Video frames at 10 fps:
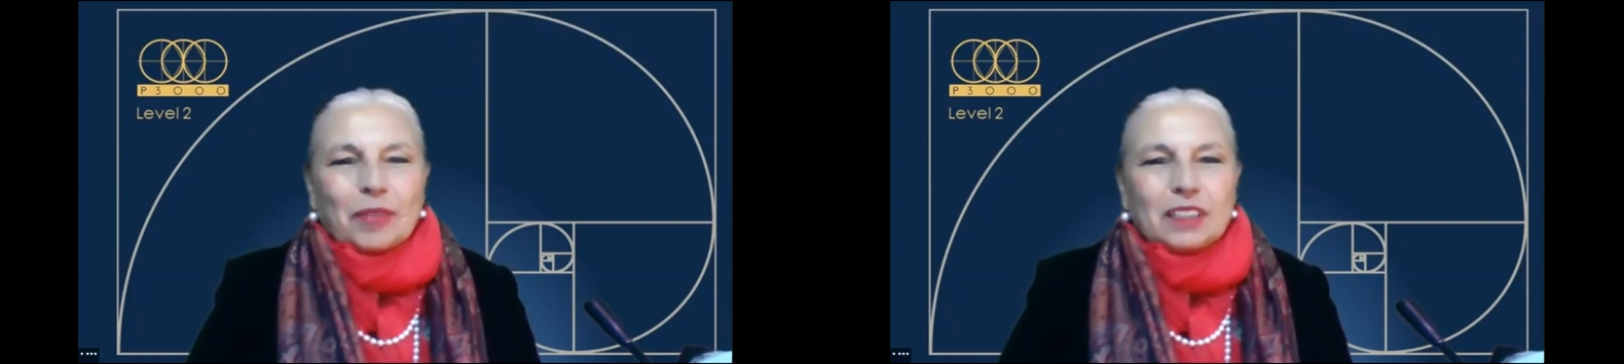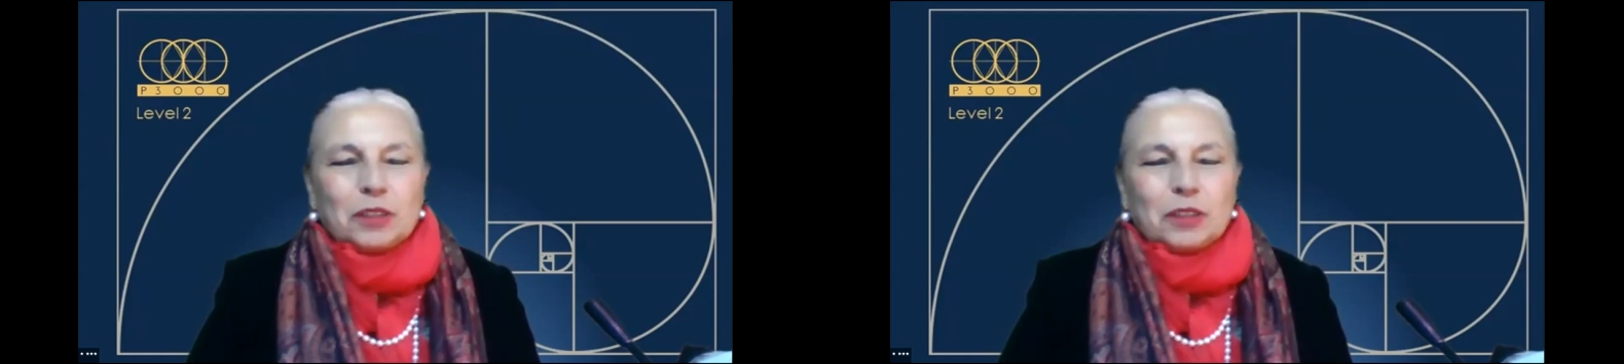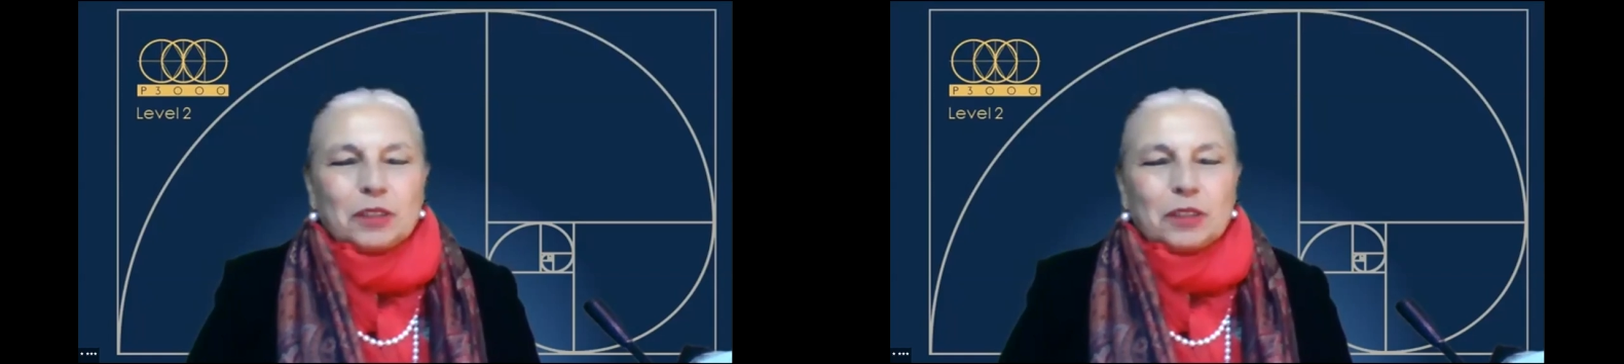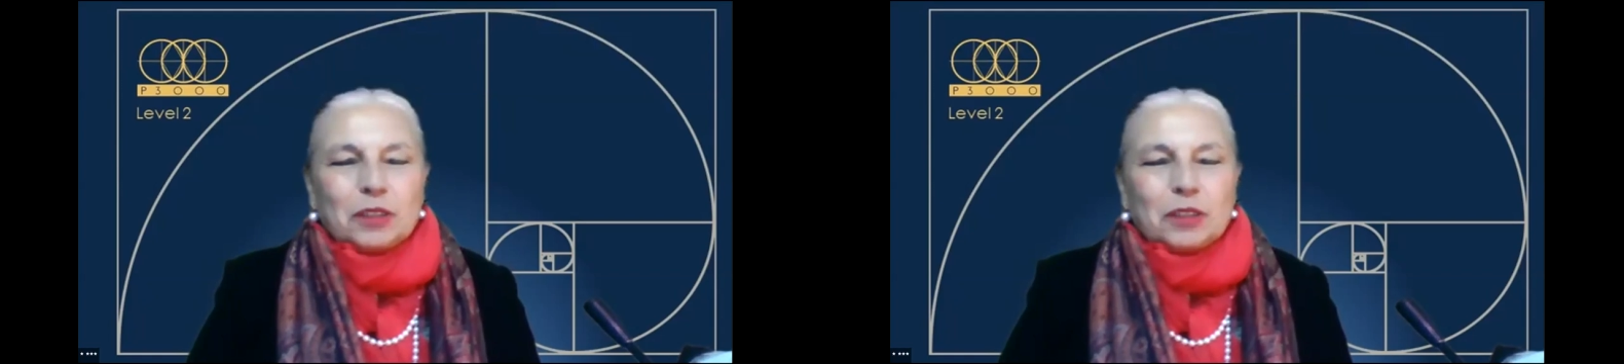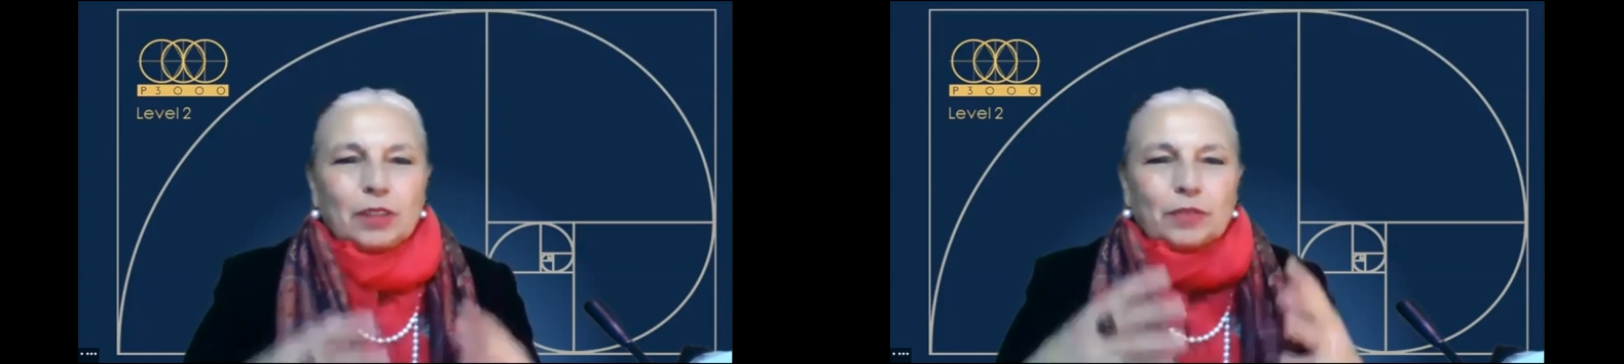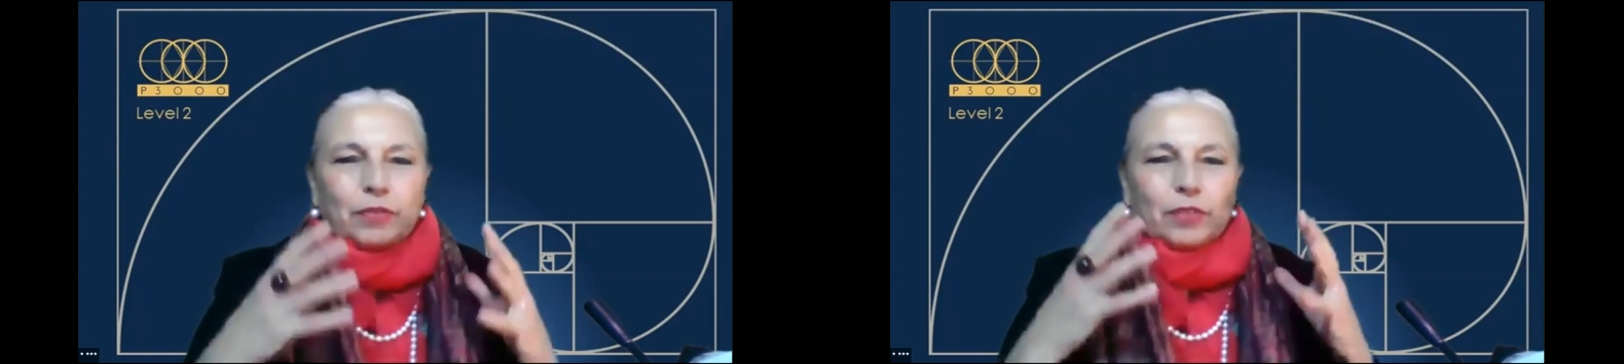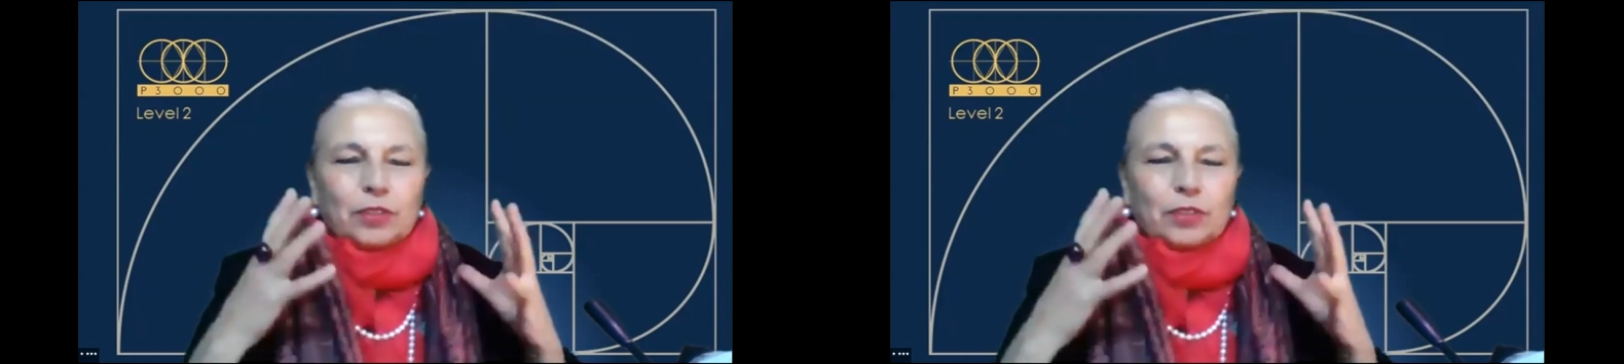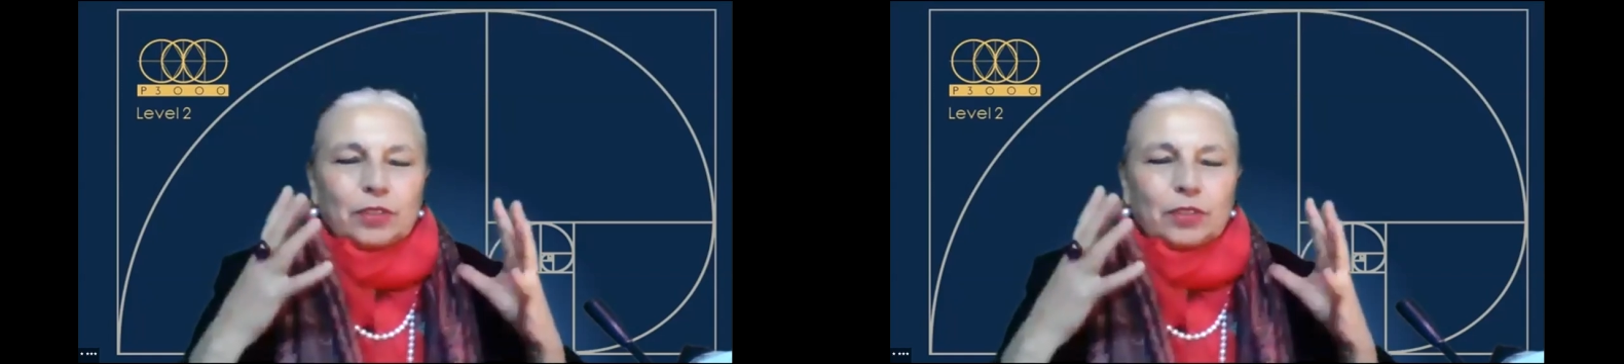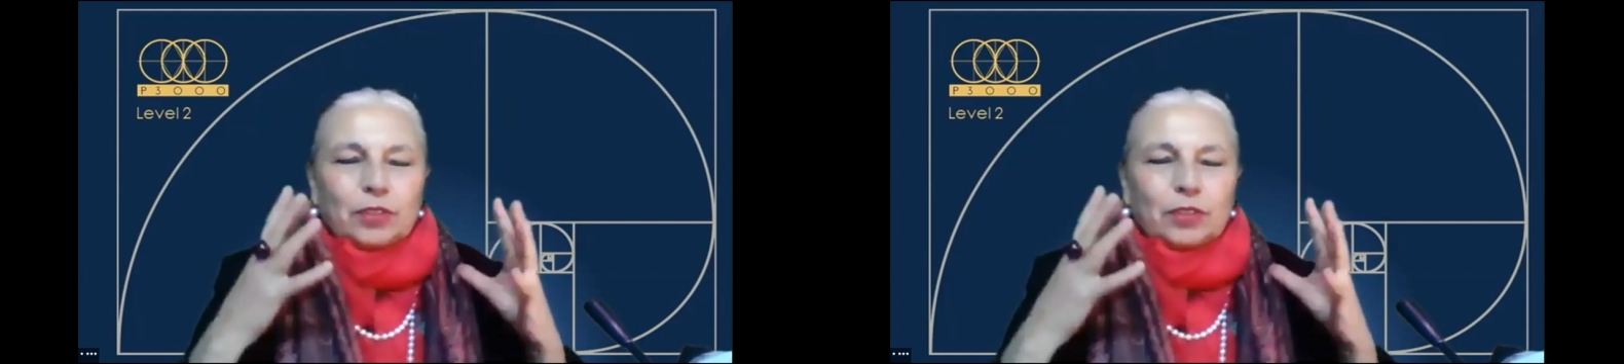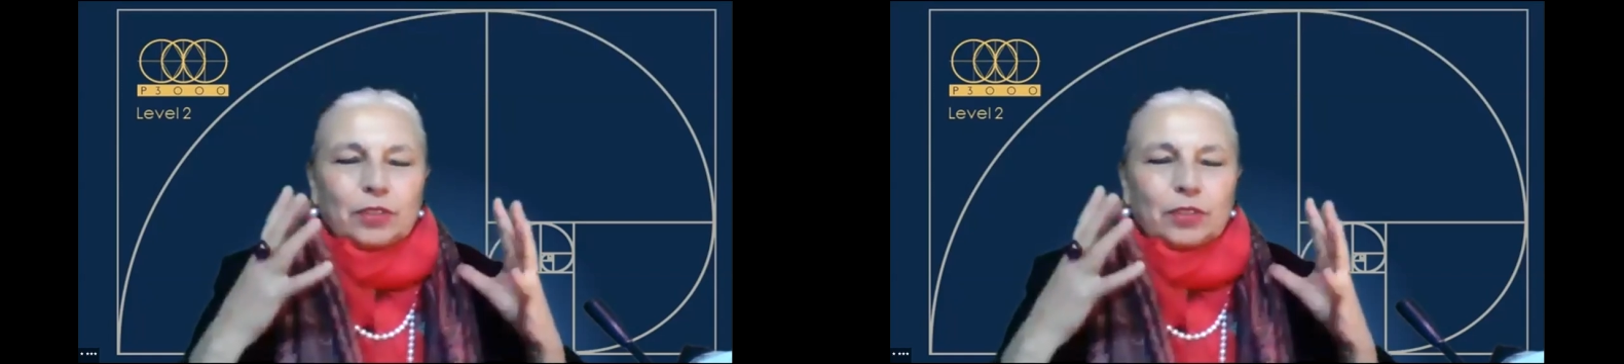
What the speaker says: and it's beautiful to have